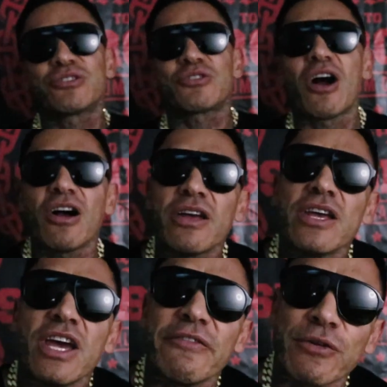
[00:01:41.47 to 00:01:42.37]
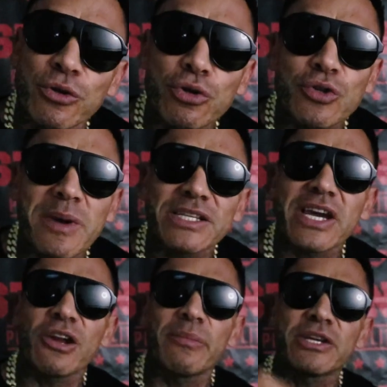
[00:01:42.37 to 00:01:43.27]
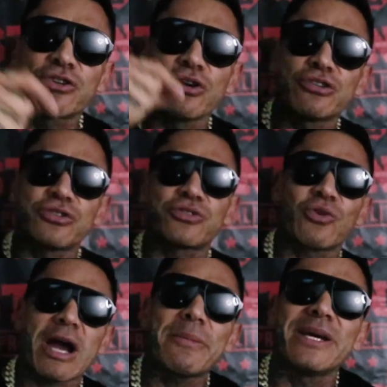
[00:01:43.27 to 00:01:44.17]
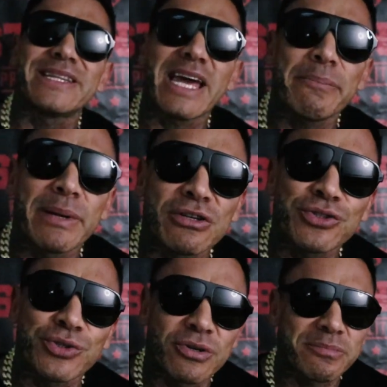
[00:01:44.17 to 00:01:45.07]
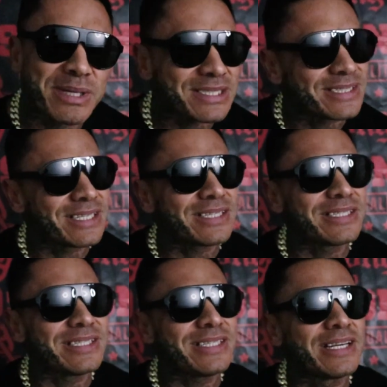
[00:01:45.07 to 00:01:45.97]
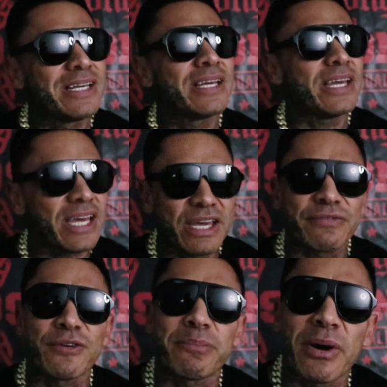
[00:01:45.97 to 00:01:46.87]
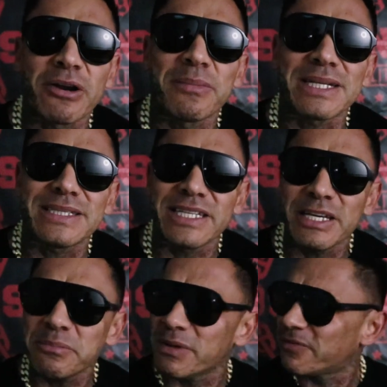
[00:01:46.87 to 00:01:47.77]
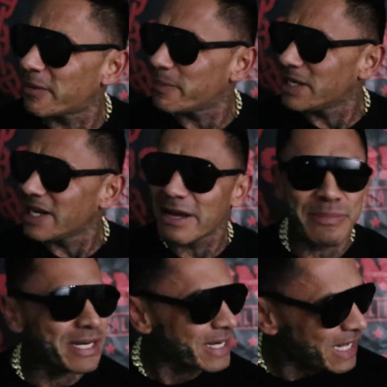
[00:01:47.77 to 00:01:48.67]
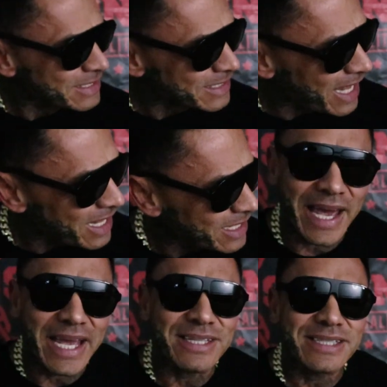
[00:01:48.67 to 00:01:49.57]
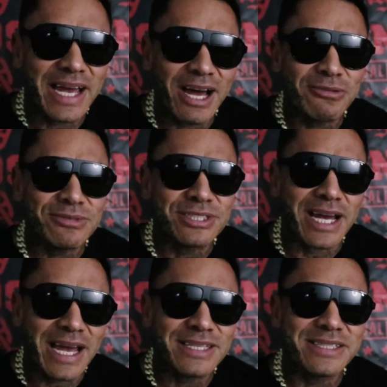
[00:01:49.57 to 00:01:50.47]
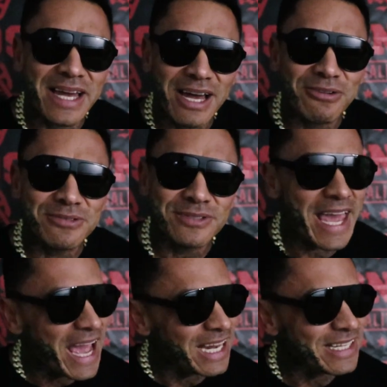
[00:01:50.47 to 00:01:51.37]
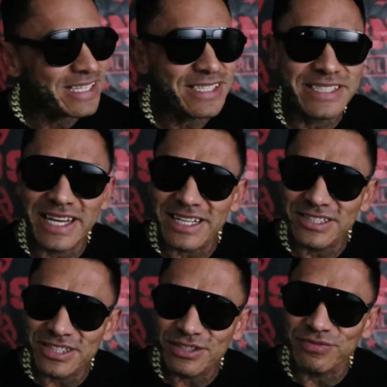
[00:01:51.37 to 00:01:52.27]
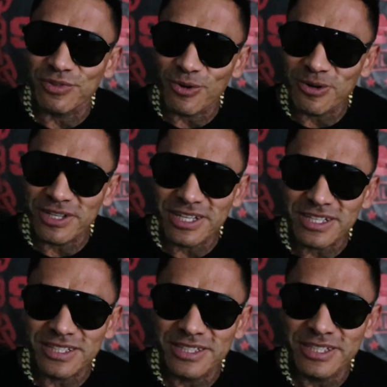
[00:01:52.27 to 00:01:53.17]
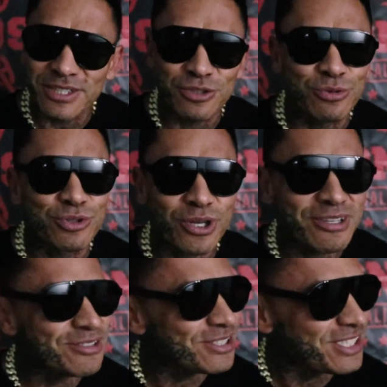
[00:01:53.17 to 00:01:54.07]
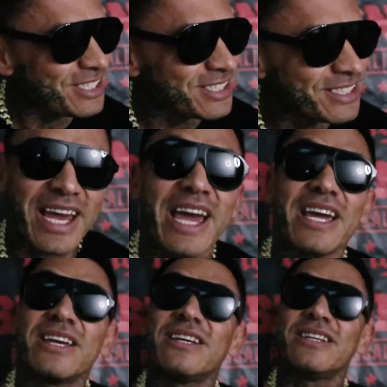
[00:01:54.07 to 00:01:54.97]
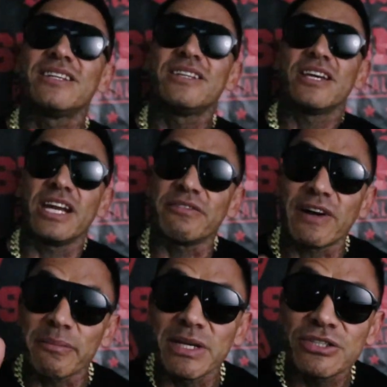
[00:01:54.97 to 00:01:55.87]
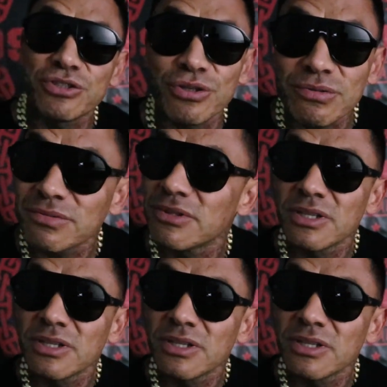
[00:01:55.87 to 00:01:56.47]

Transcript: Strong. If you're new to my channel, make sure you subscribe, hit that bell so you don't miss nothing. If you're part of my team, mi familia, mi raza, A-Town, Chi-Town, Cali, Texas, Florida, New Jersey. Hey, and if I missed you,